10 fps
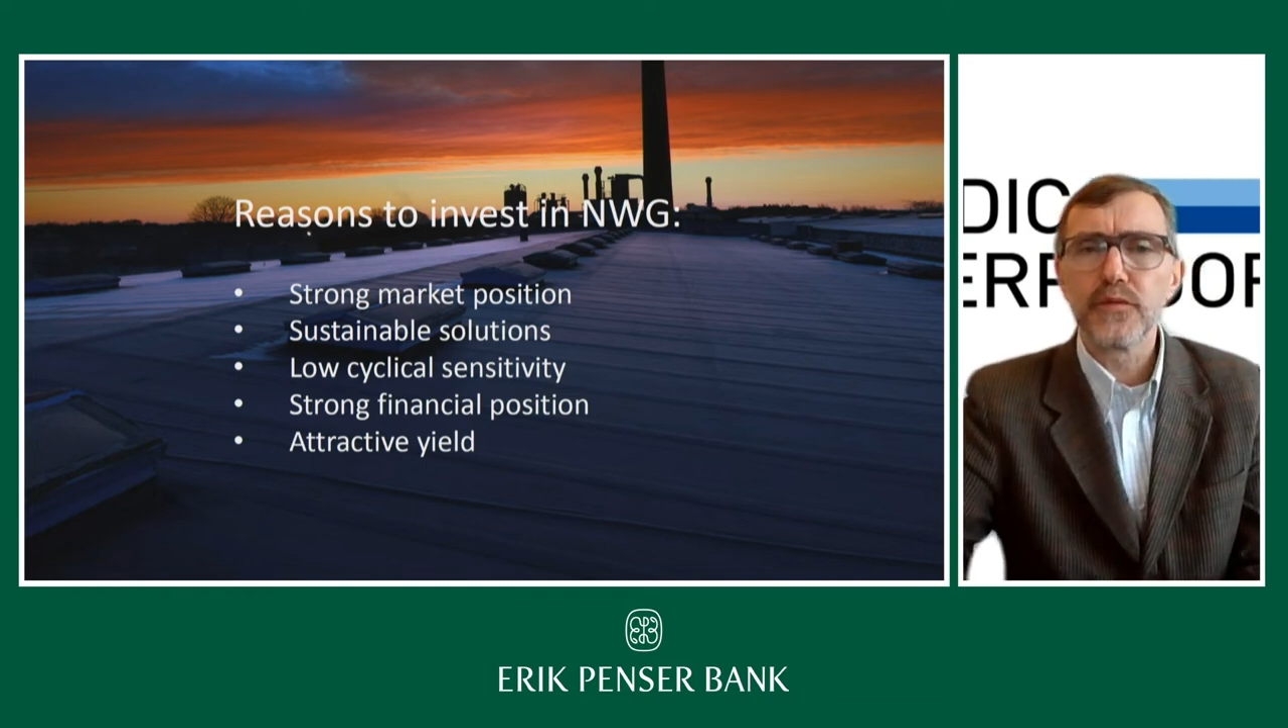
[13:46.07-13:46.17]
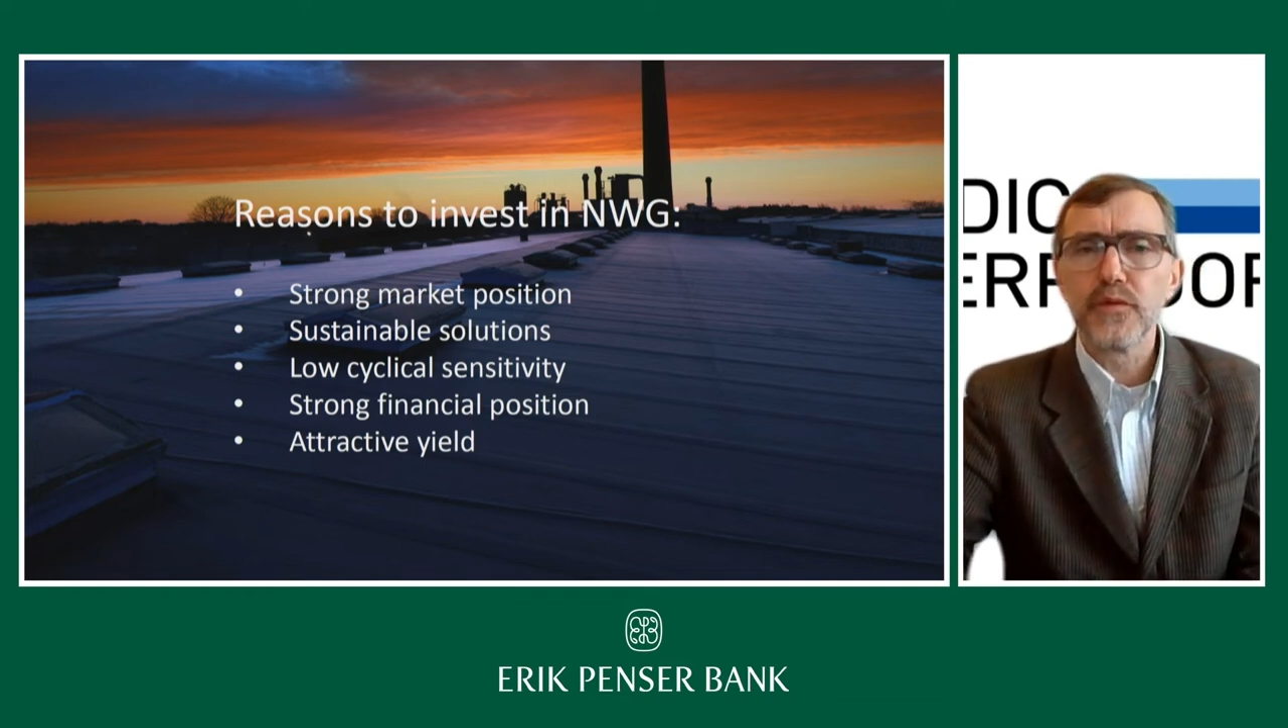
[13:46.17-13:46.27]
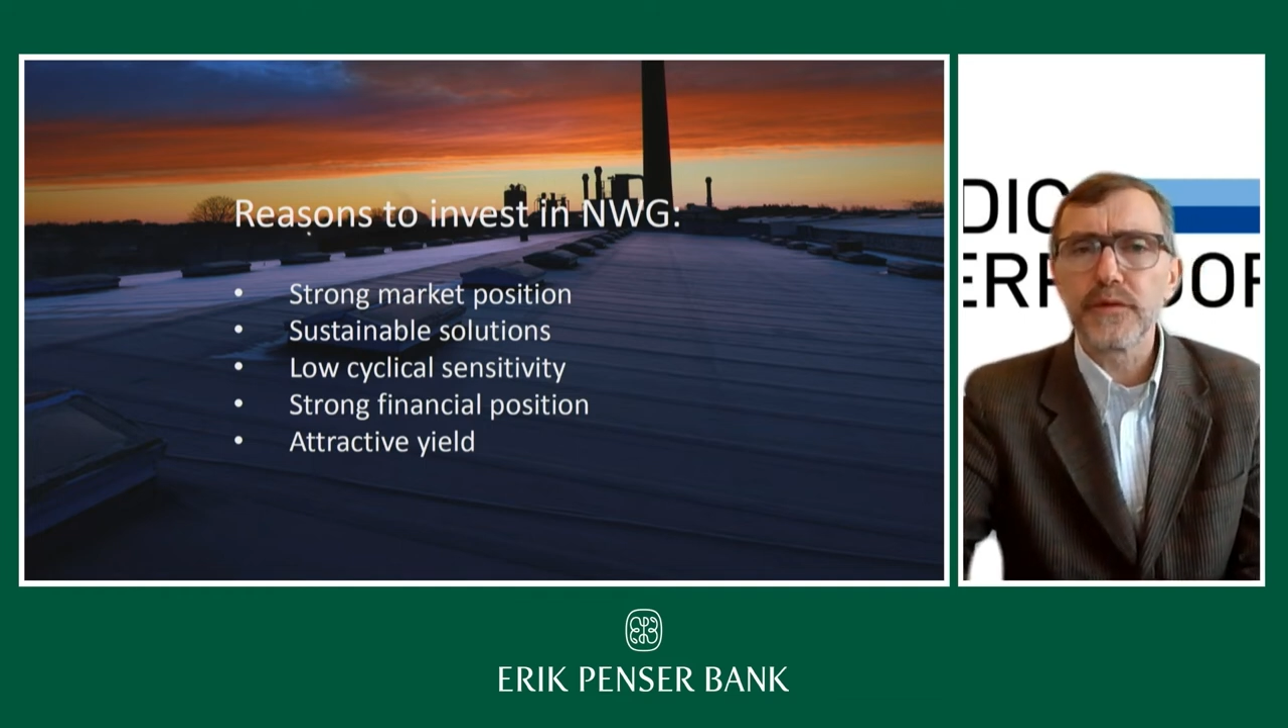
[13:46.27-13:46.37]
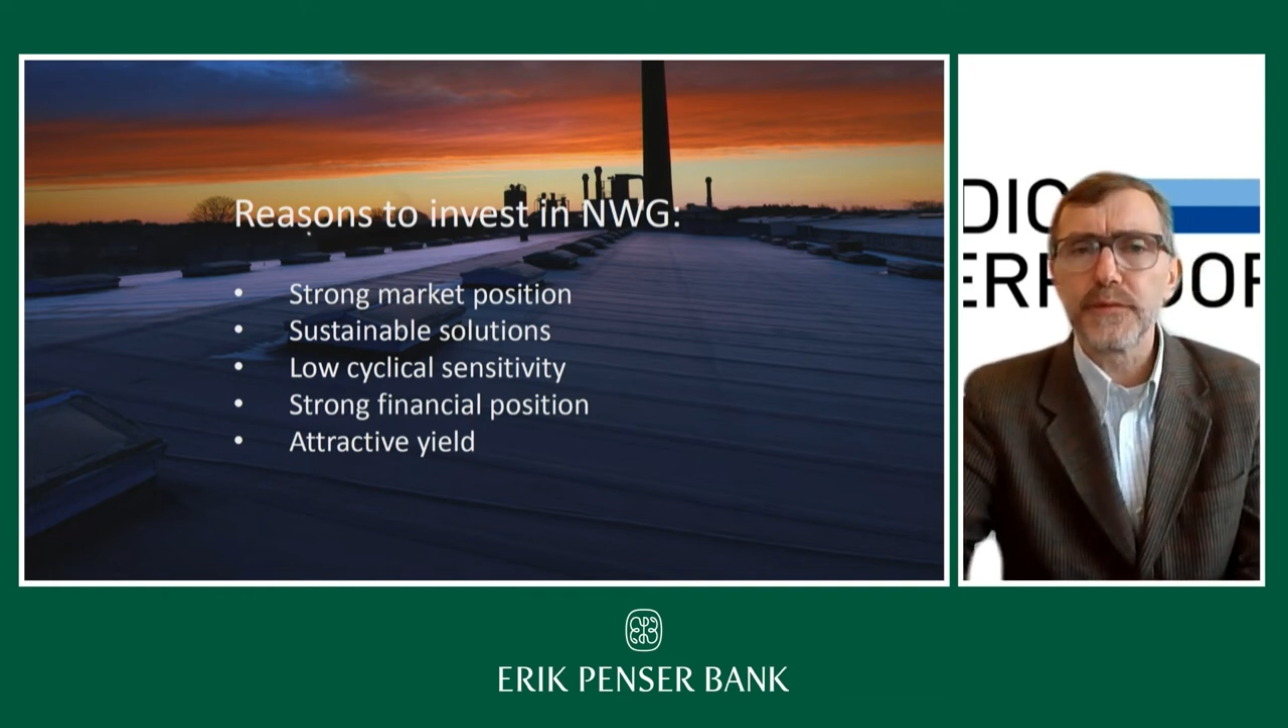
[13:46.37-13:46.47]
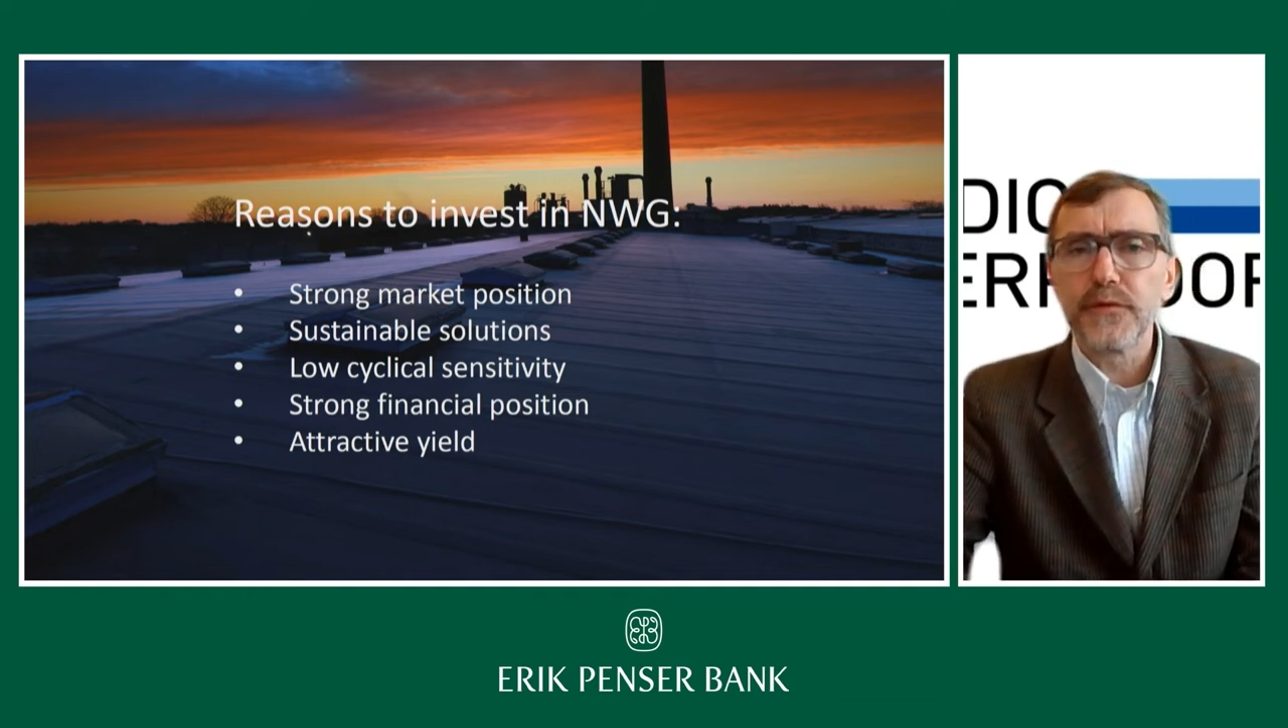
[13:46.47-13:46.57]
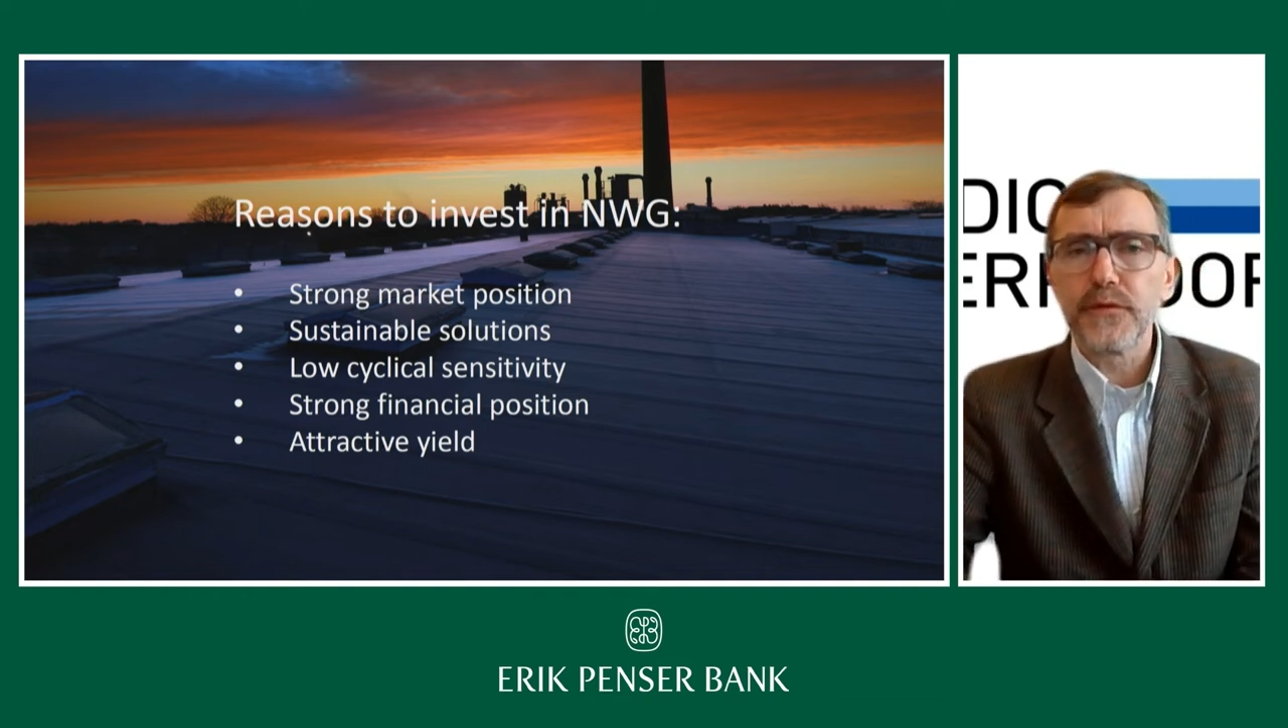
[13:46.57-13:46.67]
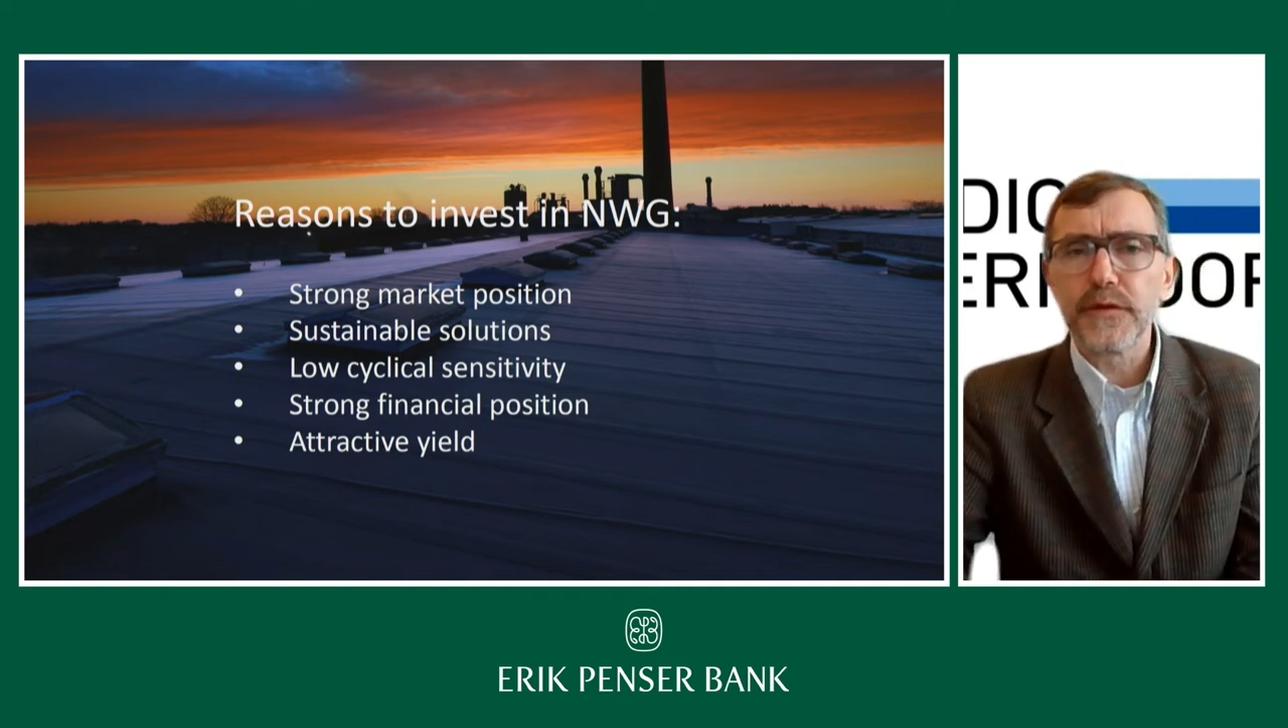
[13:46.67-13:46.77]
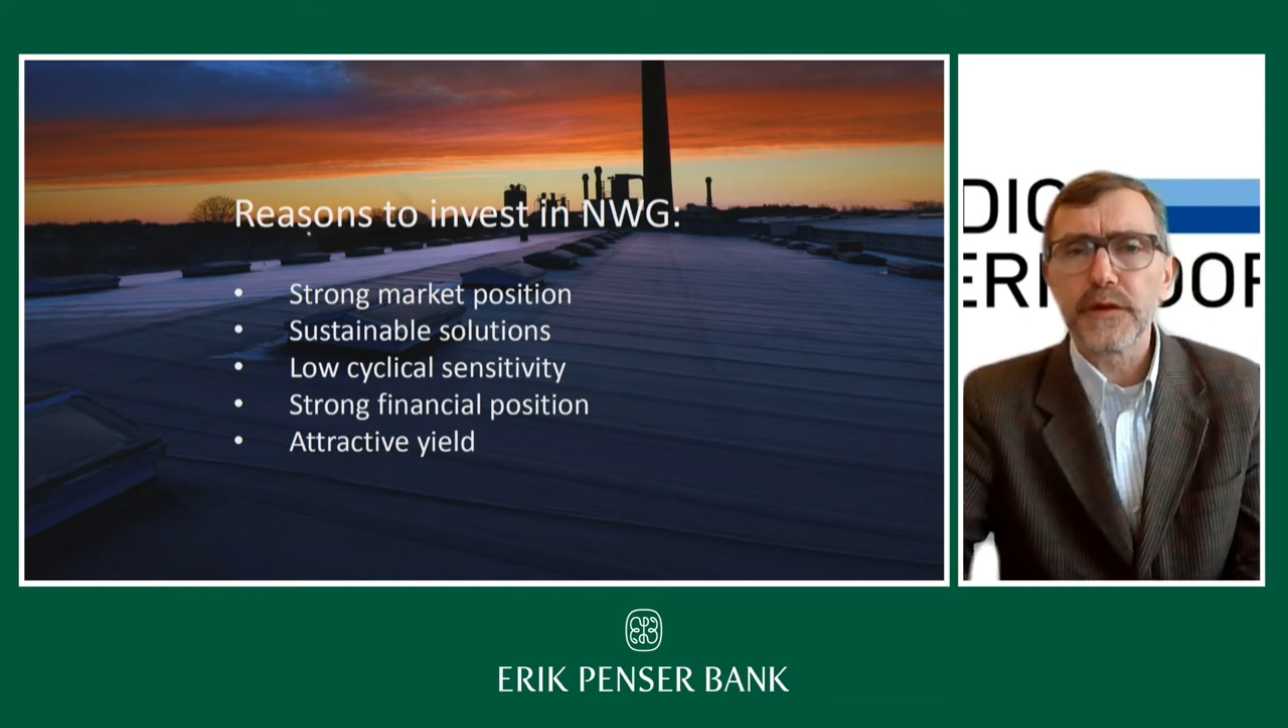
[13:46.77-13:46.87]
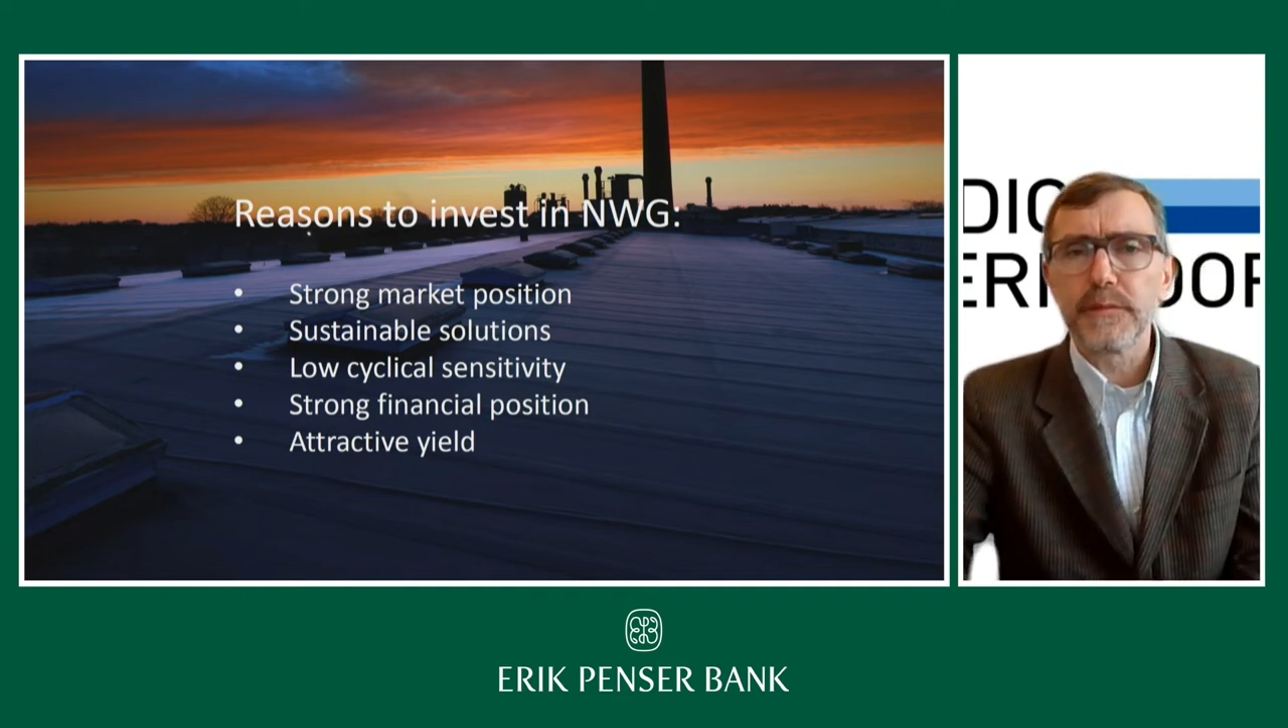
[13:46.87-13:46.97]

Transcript: Waterproofing.